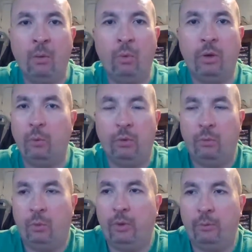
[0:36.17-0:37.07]
what
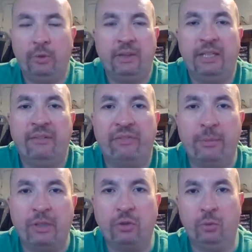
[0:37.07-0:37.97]
what what what the
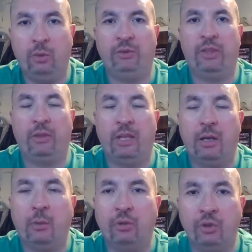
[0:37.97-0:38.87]
information was that they,
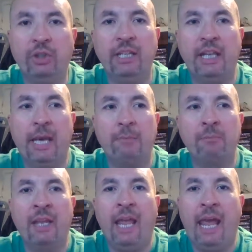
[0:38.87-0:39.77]
I was looking at.
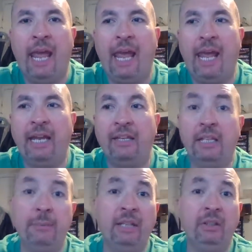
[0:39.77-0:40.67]
And
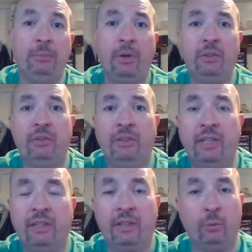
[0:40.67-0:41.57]
the amazing part is that,
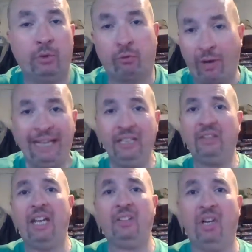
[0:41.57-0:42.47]
that it was right
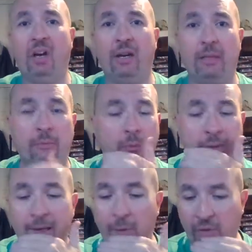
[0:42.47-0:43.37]
at that time
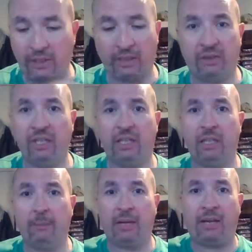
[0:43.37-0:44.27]
when I was like
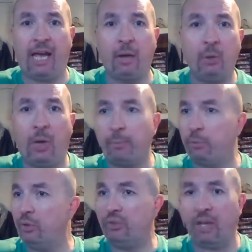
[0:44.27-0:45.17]
thinking about how do I
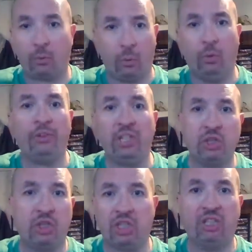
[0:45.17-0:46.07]
print out all
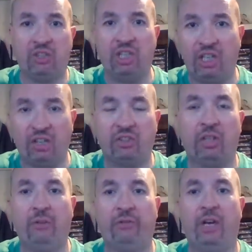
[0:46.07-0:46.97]
these sheets in an
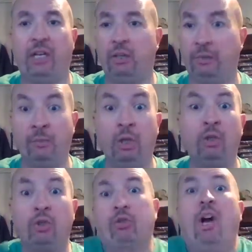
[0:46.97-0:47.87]
Excel file and
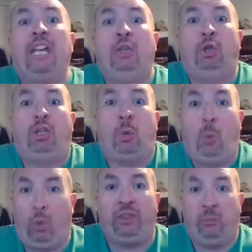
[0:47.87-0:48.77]
try and look
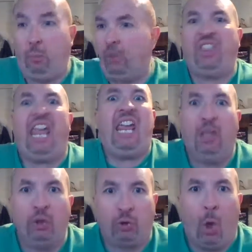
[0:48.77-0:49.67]
at what what the
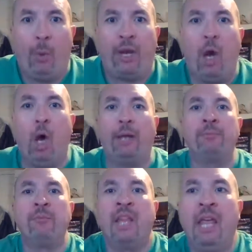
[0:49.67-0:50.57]
hell is going on